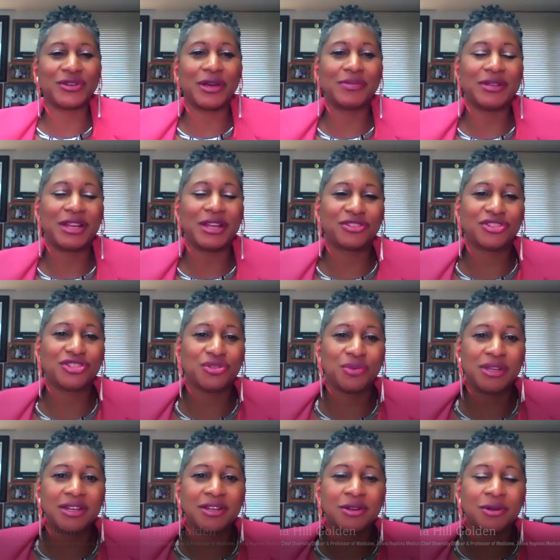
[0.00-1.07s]
So, I'm Dr.
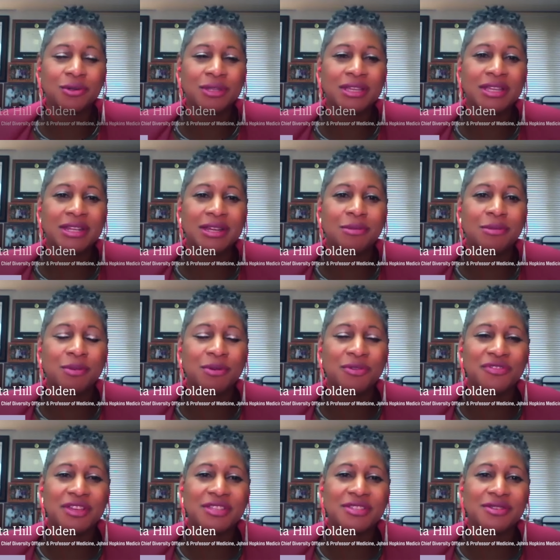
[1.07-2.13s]
Sherita Golden. I'm a
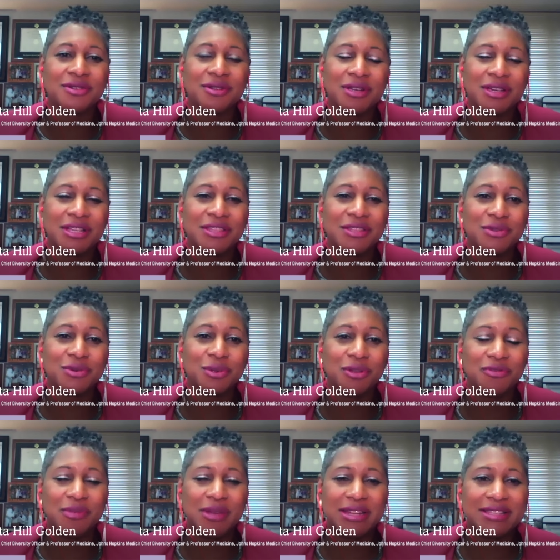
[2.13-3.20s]
professor in the School
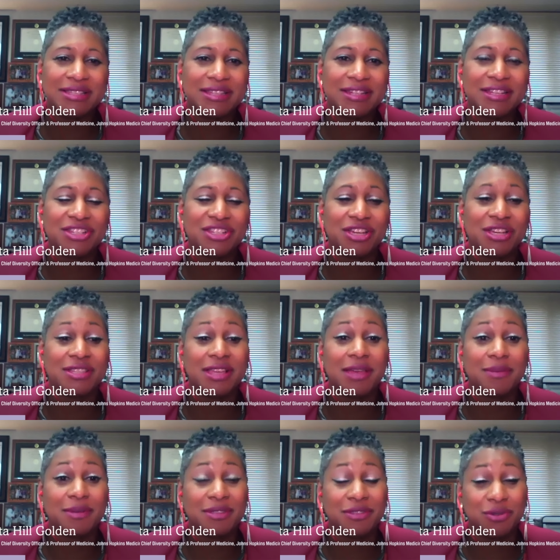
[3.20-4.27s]
of Medicine at Johns
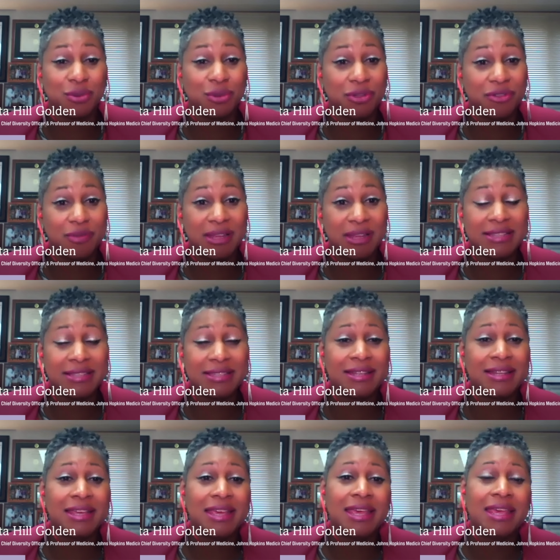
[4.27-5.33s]
Hopkins School of
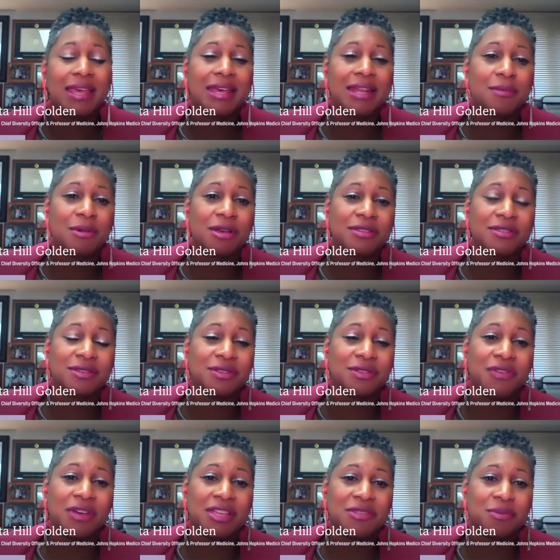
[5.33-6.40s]
Medicine, and I'm also
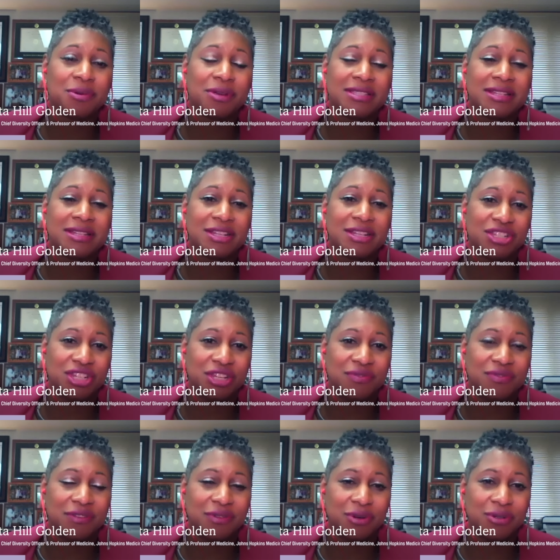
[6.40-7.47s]
the Vice President and Chief
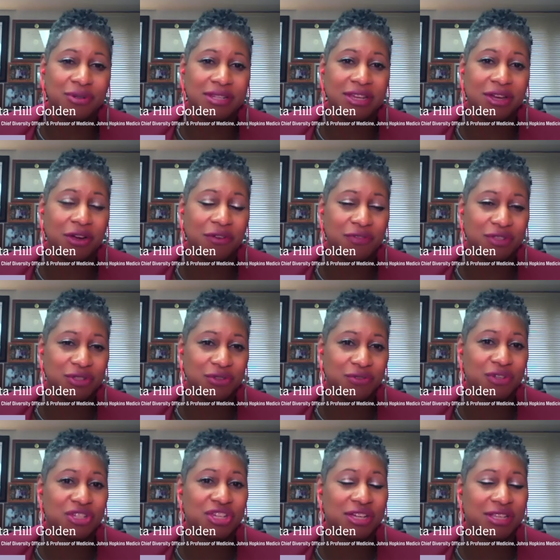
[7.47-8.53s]
Diversity Officer
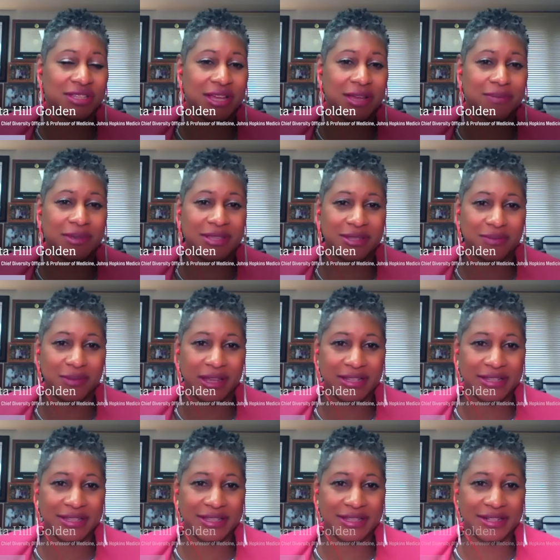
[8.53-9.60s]
for Johns Hopkins
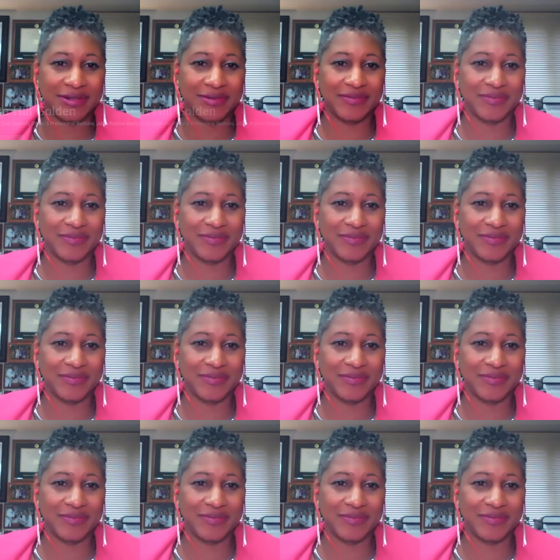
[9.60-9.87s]
Medicine.